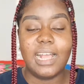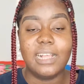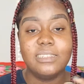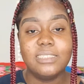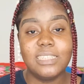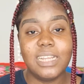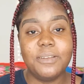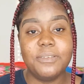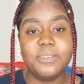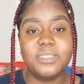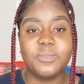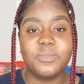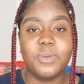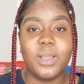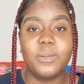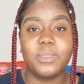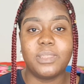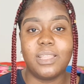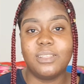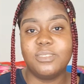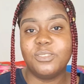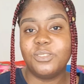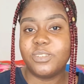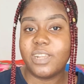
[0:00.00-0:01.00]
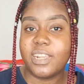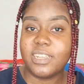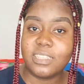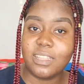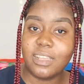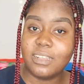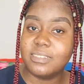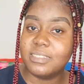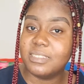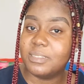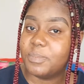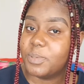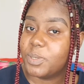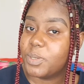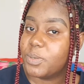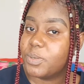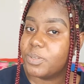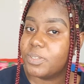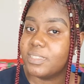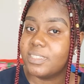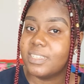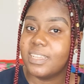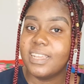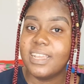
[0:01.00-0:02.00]
Another reason why I wanted to try it out is
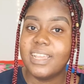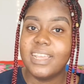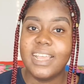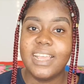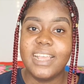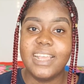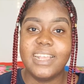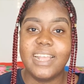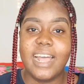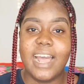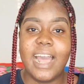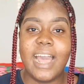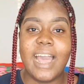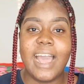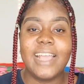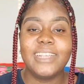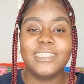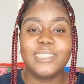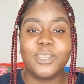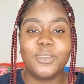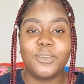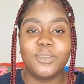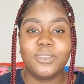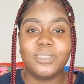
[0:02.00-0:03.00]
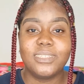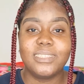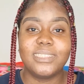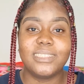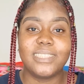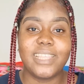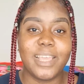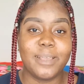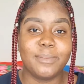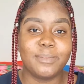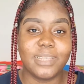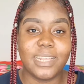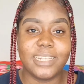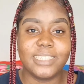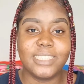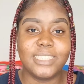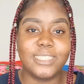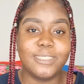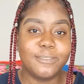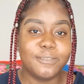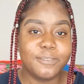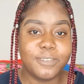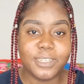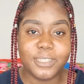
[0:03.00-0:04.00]
because her eyeshadow steps are
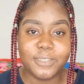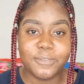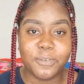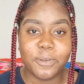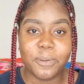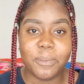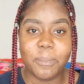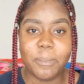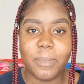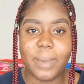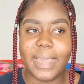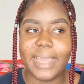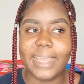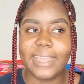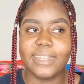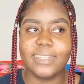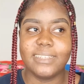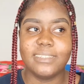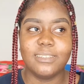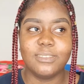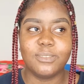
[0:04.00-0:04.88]
different from mine.